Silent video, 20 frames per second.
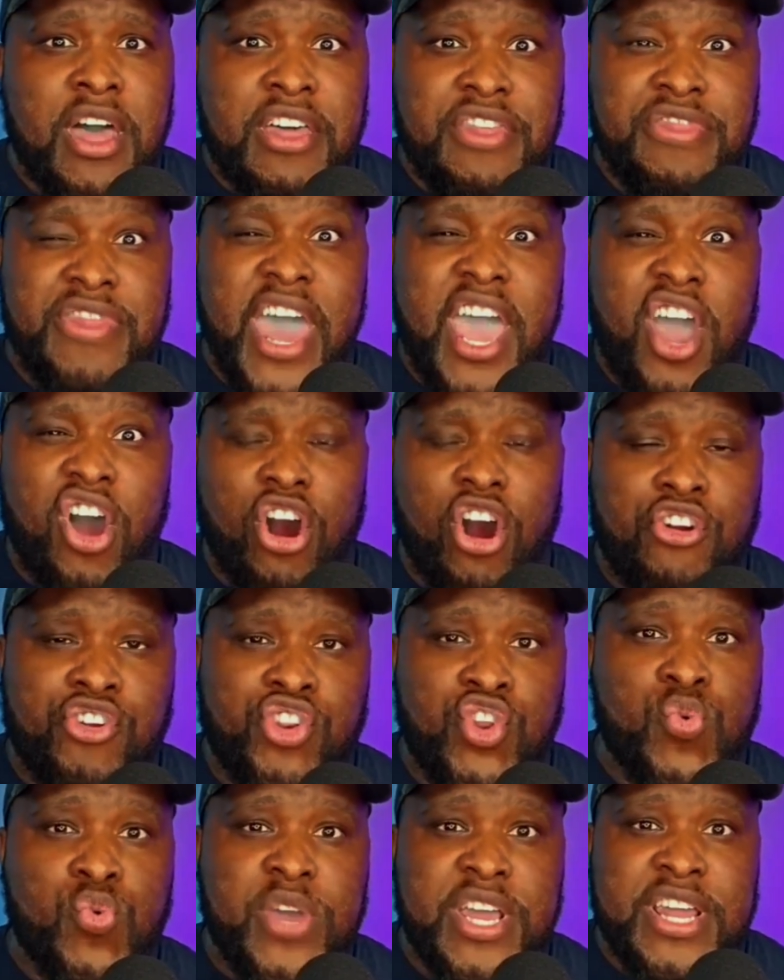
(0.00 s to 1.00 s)
They are
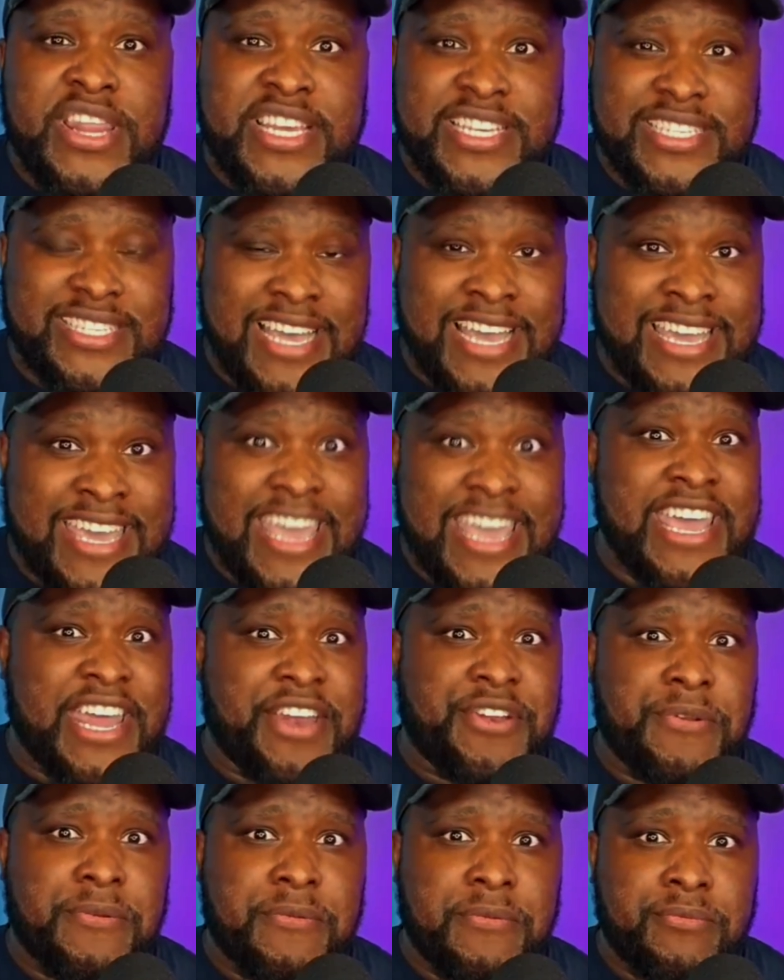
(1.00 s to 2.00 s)
doing this
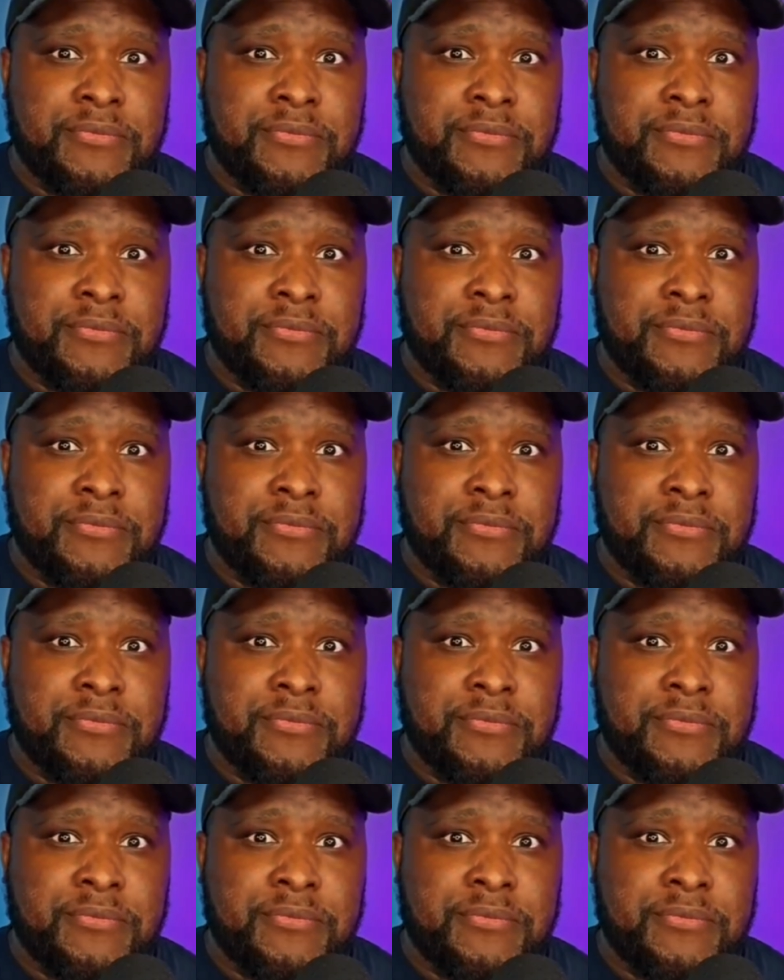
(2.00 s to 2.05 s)
again.